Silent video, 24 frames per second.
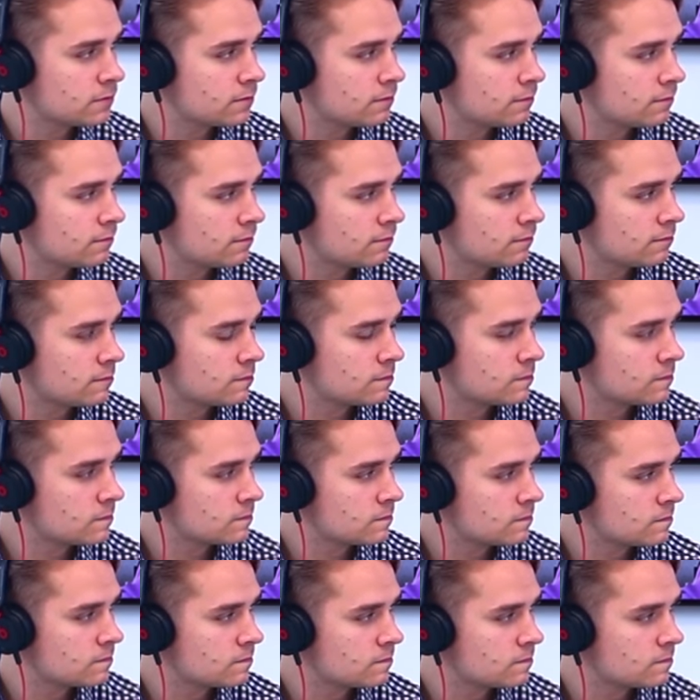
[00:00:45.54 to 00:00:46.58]

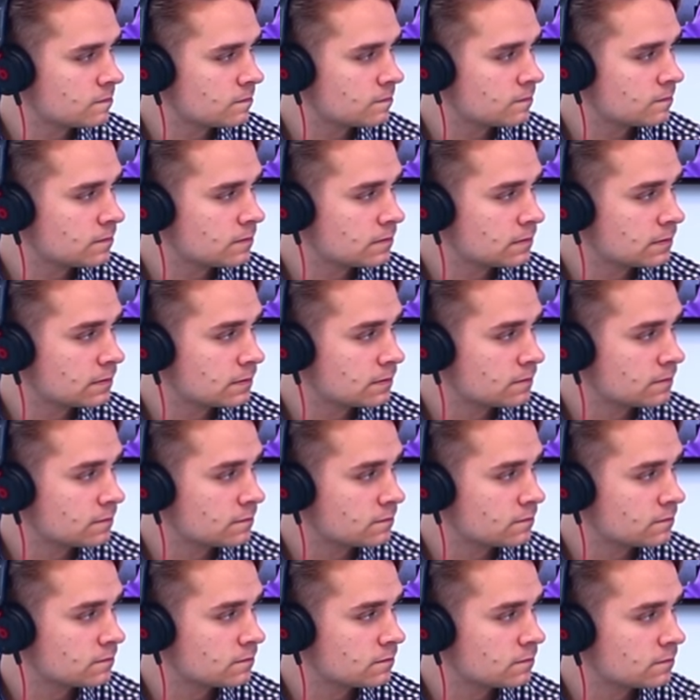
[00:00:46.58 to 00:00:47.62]

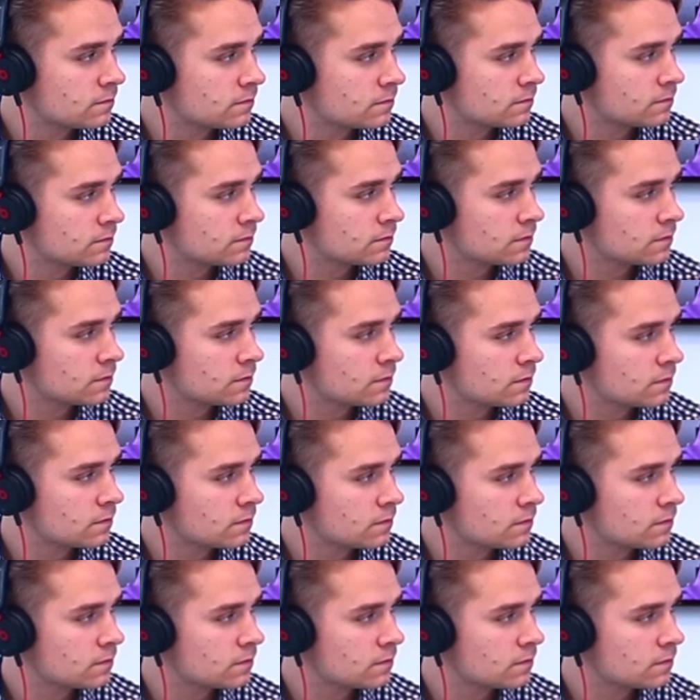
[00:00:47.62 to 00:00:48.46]
No words are spoken by the person on screen.